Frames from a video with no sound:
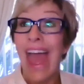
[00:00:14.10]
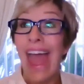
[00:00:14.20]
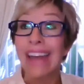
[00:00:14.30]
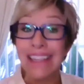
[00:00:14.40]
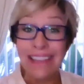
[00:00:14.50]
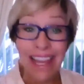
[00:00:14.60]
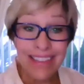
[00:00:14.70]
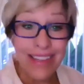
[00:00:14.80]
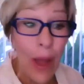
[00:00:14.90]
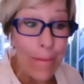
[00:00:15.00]
and
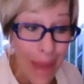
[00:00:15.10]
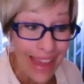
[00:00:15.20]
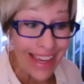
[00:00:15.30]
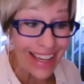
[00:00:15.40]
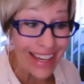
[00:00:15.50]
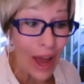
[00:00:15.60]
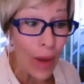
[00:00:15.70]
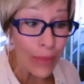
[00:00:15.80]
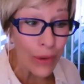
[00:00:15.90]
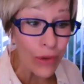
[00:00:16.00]
let's make it a
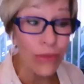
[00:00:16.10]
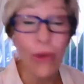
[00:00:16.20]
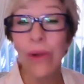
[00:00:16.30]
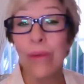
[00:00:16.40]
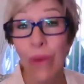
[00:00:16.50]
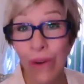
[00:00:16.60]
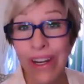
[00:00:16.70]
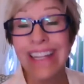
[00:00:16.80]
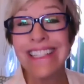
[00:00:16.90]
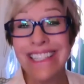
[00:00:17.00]
beautiful
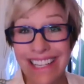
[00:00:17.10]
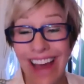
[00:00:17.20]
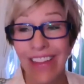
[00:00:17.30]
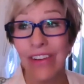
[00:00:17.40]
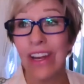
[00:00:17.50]
morning together.